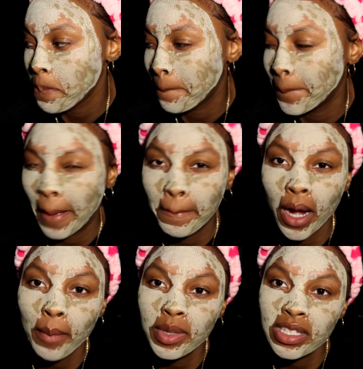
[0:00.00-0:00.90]
my
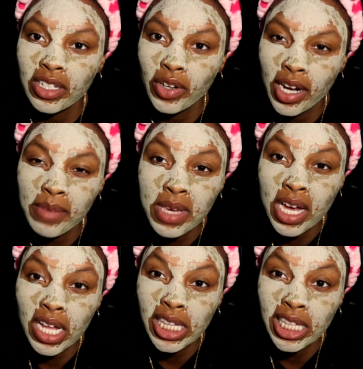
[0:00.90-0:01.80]
mom instilled it in me
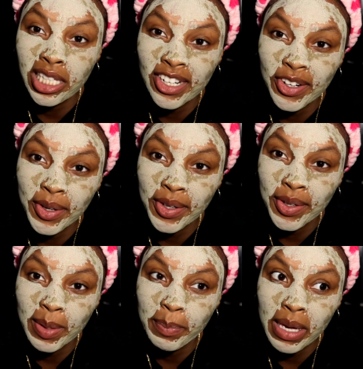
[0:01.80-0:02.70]
a
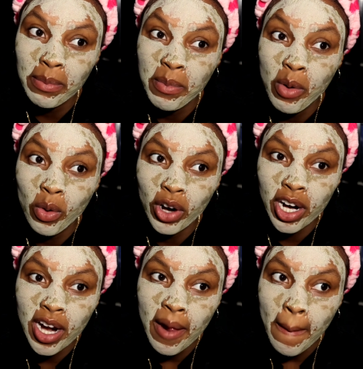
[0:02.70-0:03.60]
little bit
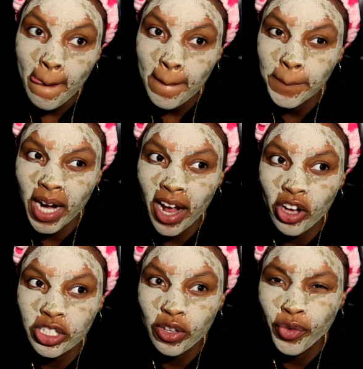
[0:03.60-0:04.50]
more, but I
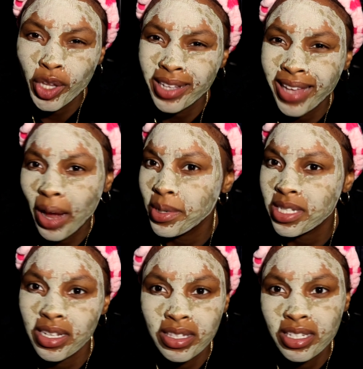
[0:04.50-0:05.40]
also feel like that
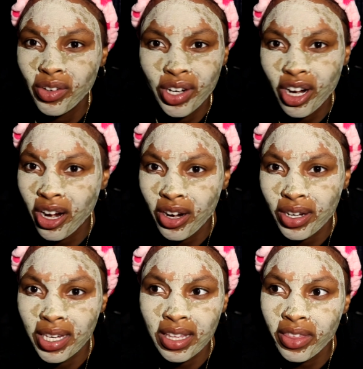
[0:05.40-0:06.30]
wasn't instilled in her
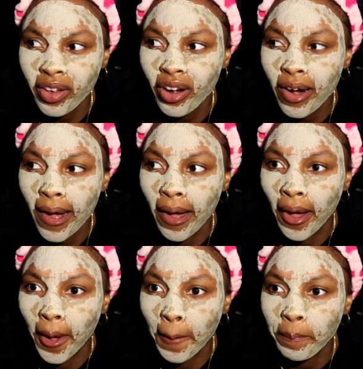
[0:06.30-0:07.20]
either.
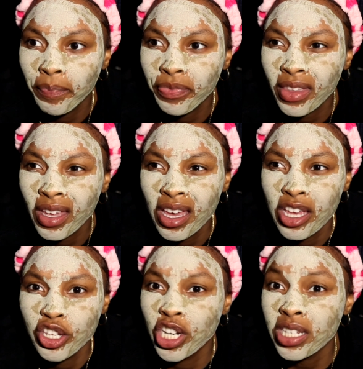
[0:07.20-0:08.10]
Um,
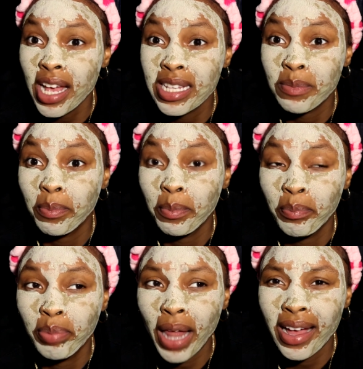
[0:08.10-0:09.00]
just as
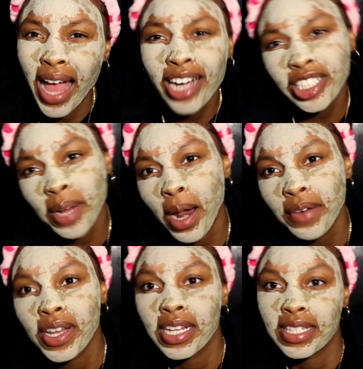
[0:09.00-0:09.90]
black, actually I'm not
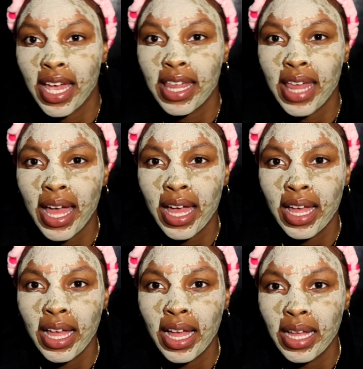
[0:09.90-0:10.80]
even gonna say that,
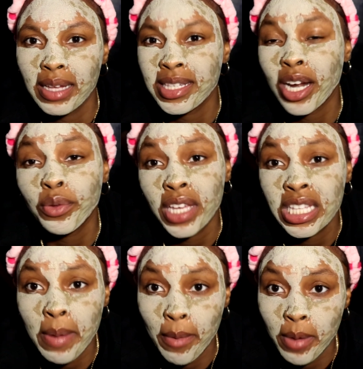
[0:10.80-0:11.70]
because I don't think
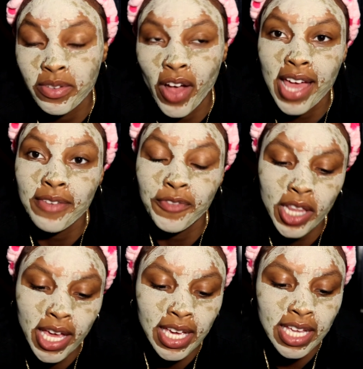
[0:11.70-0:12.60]
it's my mom's fault. I feel
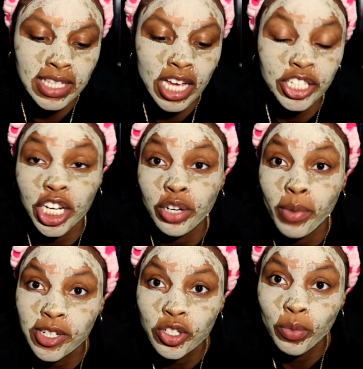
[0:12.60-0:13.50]
like it's a
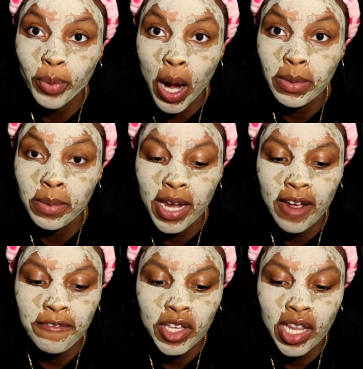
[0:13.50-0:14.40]
generational problem, and
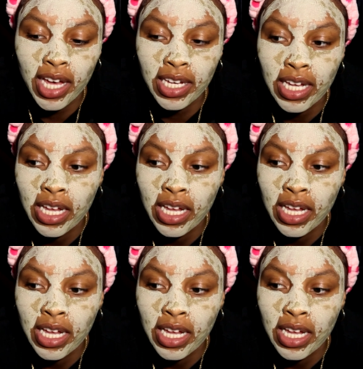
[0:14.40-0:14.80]
I feel like,